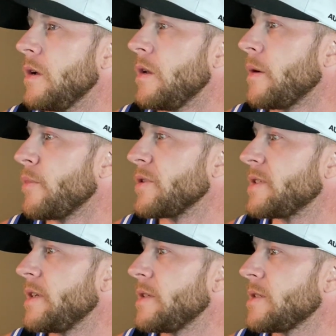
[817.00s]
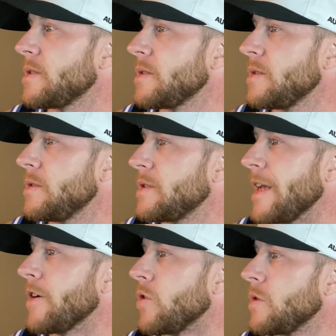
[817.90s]
Number of seats,
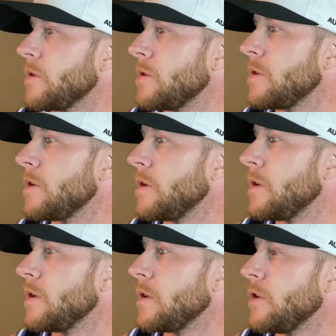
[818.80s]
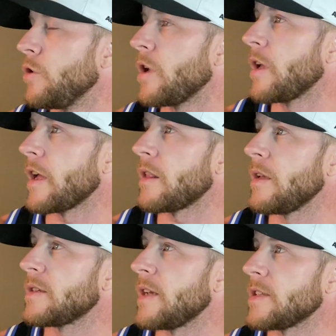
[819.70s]
single. You can get
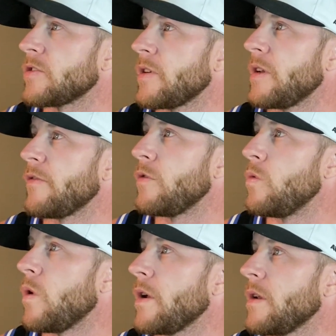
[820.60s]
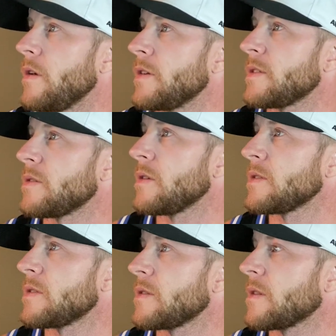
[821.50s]
the accessory if you want.
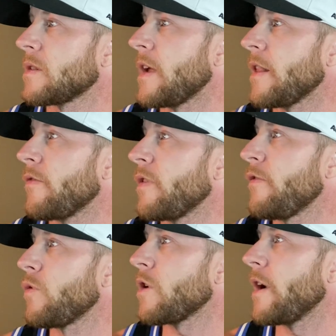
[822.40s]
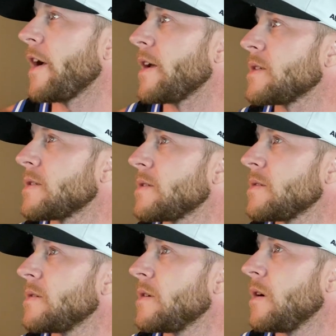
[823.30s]
Now the
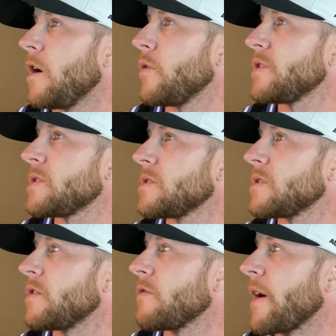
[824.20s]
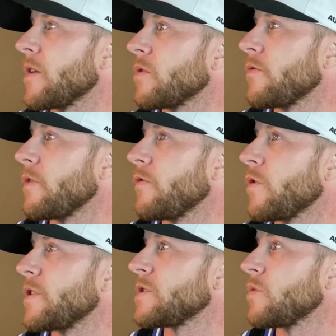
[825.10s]
V4S, oh, this is just the regular
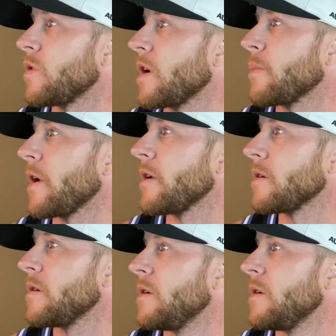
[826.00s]
V4. This is the one I'm getting.